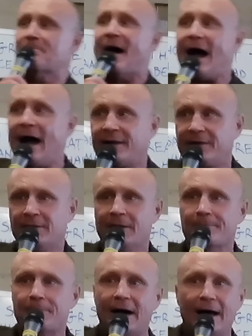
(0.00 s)
back
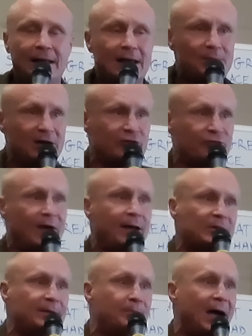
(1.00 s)
buy him and his
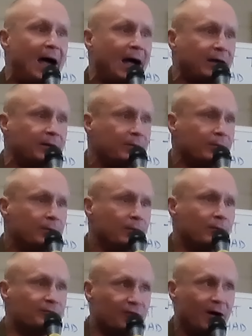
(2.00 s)
family back
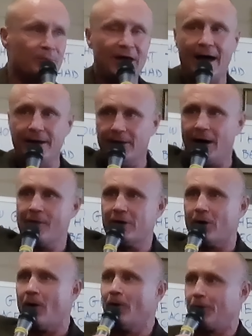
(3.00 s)
from that
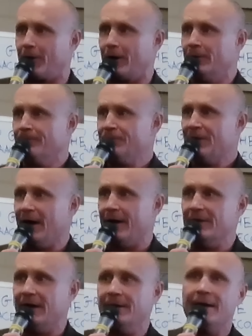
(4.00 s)
other owner, and
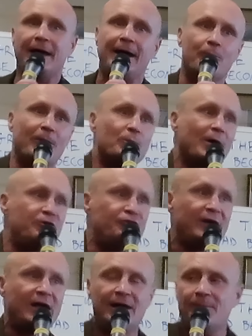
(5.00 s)
then he would
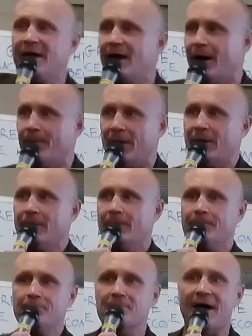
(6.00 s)
redeem him
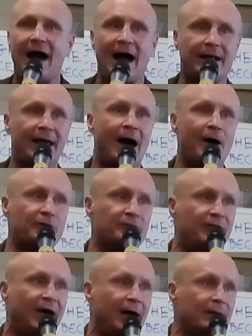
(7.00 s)
back out of
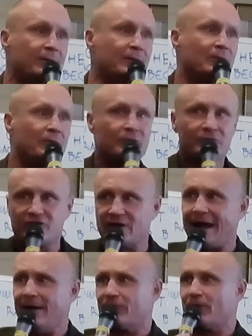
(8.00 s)
that
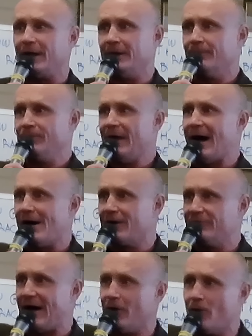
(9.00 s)
slavery, out
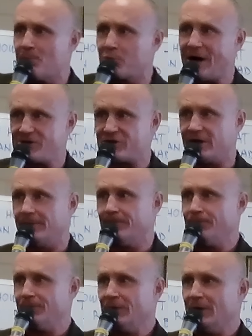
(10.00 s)
of that oppression.
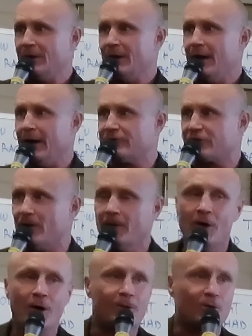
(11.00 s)
And so
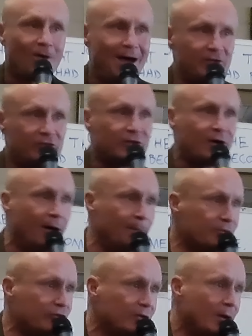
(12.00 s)
Christ
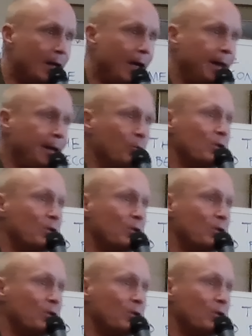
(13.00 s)
comes and he